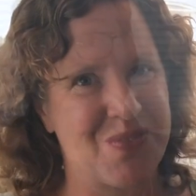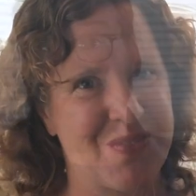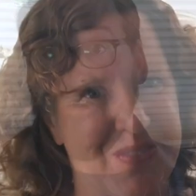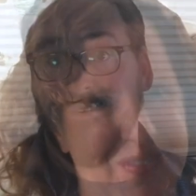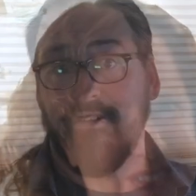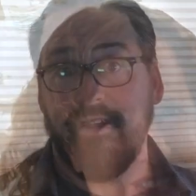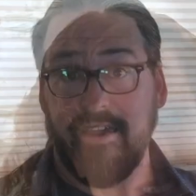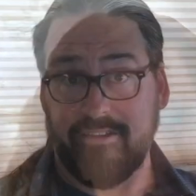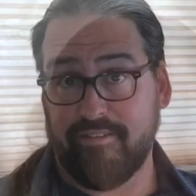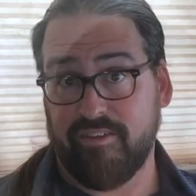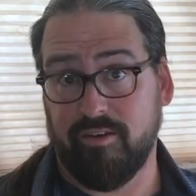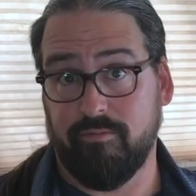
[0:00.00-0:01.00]
Our
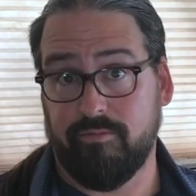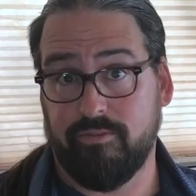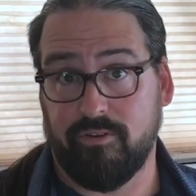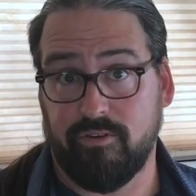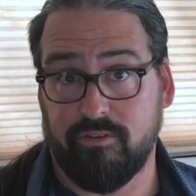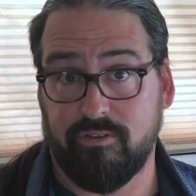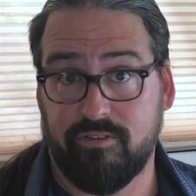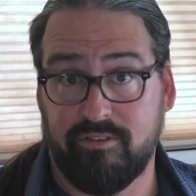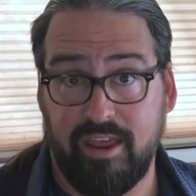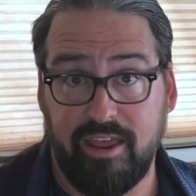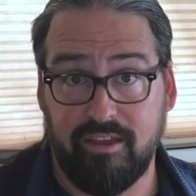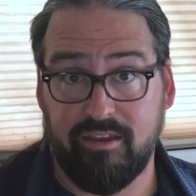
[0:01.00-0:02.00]
next tip for
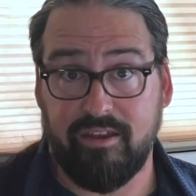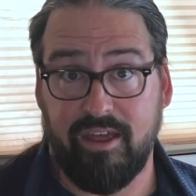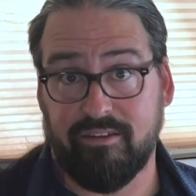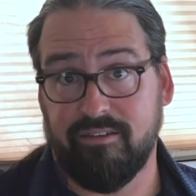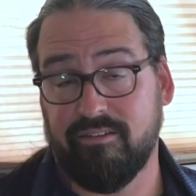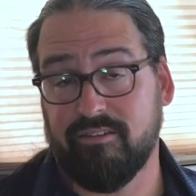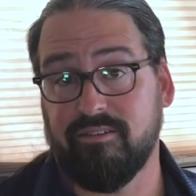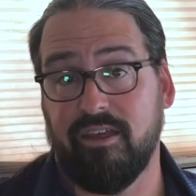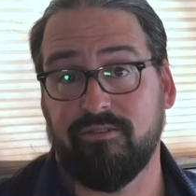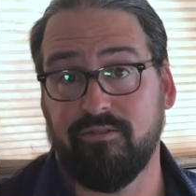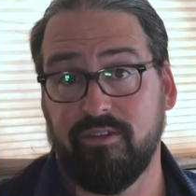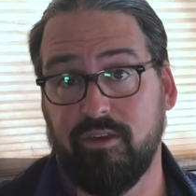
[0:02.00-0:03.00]
staying connected
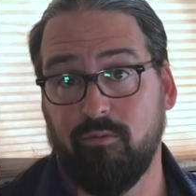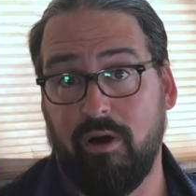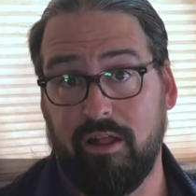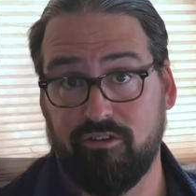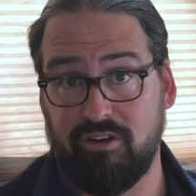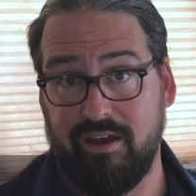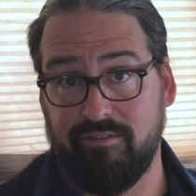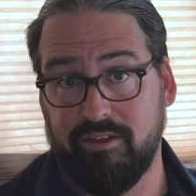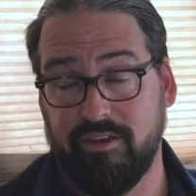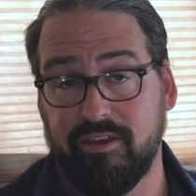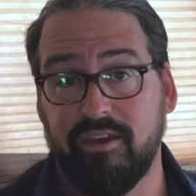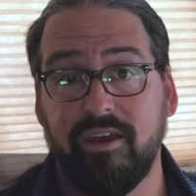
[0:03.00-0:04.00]
successfully while
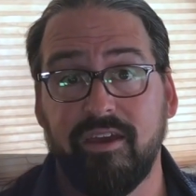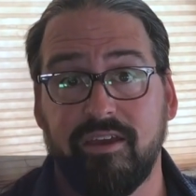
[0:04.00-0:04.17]
traveling